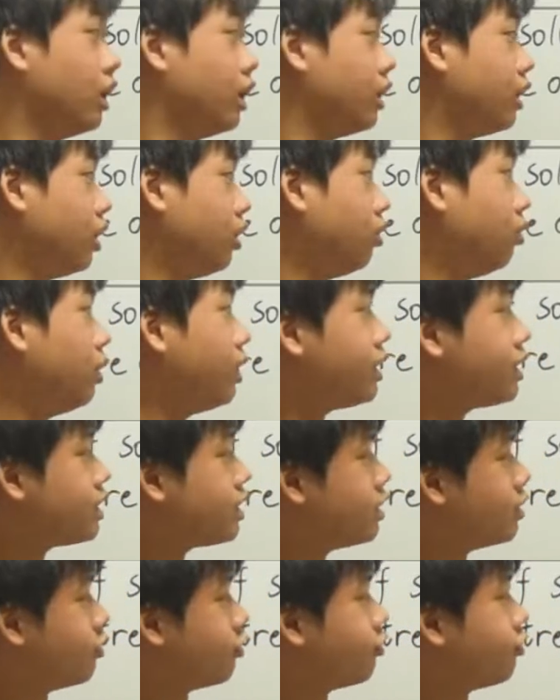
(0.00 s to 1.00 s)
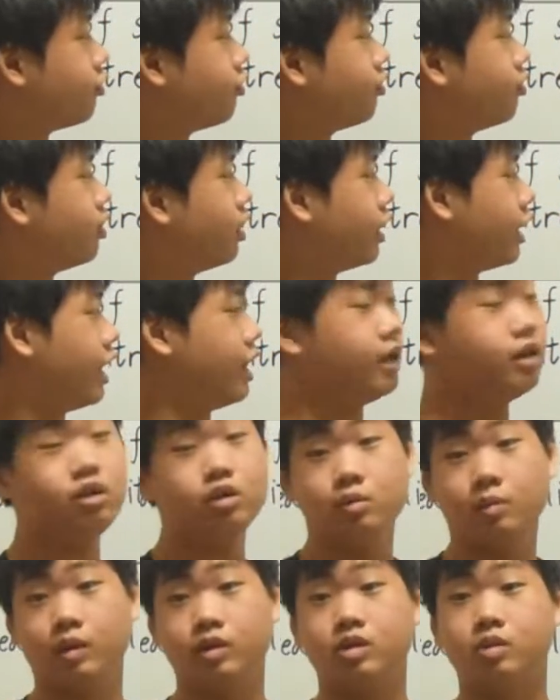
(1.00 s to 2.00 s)
Now what if, again,
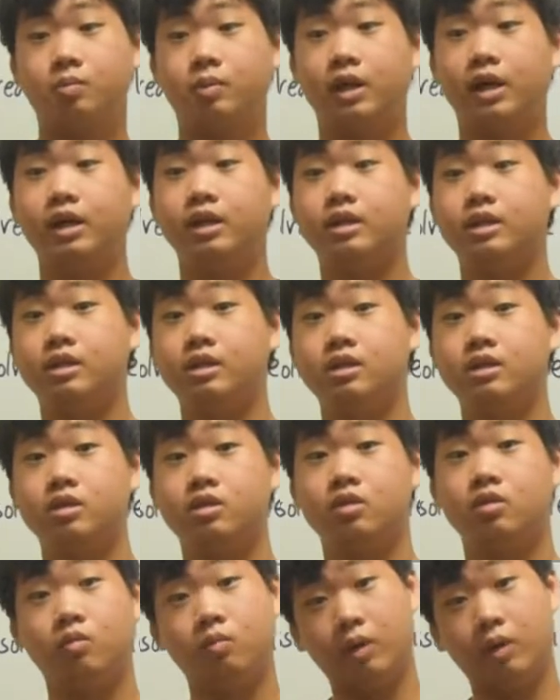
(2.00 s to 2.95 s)
you multiply this